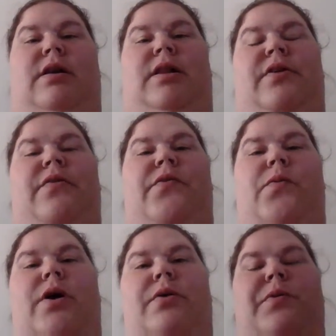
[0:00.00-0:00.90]
Hello
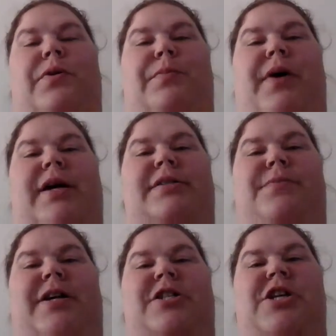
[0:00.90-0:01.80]
everyone, welcome back
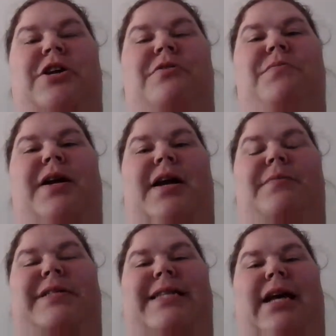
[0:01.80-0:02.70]
to my channel. My
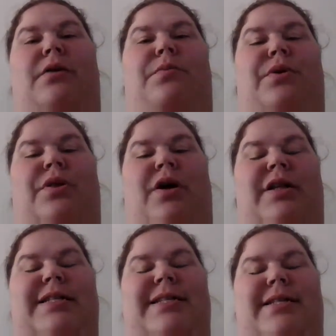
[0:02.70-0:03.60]
name is Amber
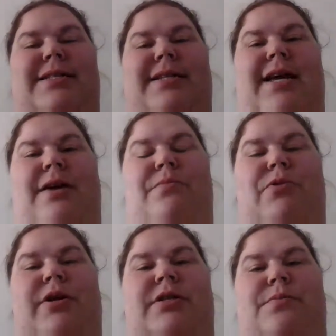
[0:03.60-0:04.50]
Lawless, and today I'm
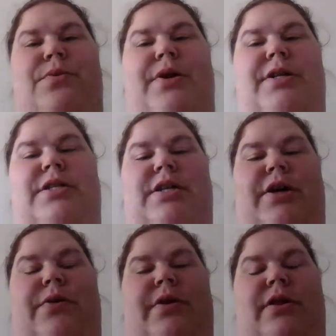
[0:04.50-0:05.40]
going to bring to
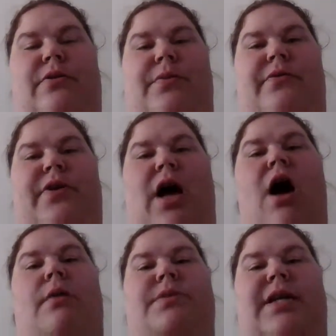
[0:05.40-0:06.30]
you a little bit of an
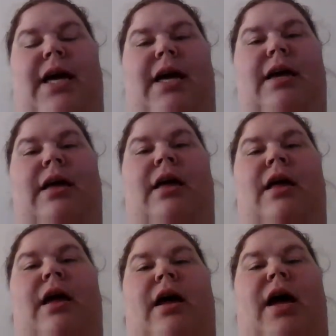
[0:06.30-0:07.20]
update
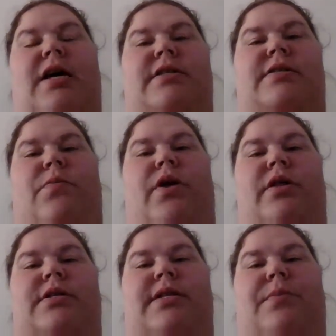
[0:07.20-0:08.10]
as
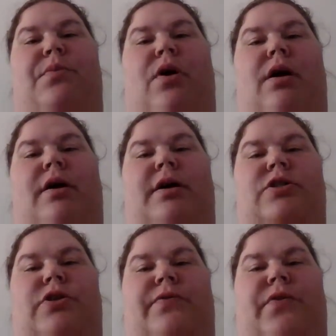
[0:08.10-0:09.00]
well as a
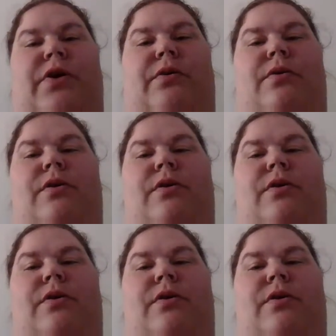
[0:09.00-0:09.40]
product review.